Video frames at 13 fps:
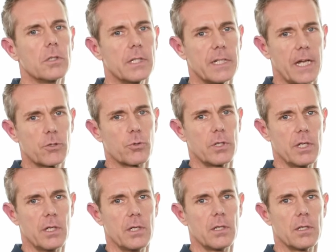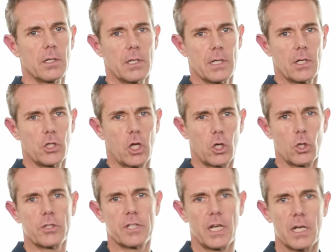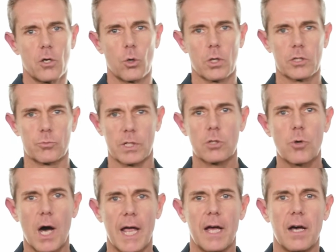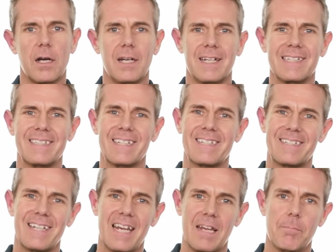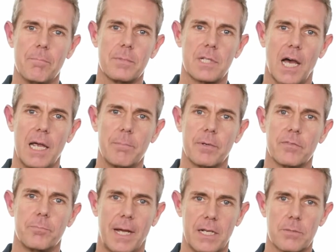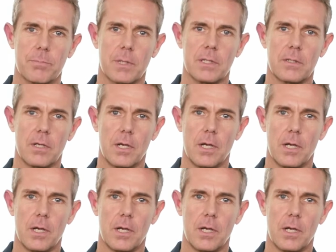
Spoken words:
naturally not all stakeholders require the same type of management.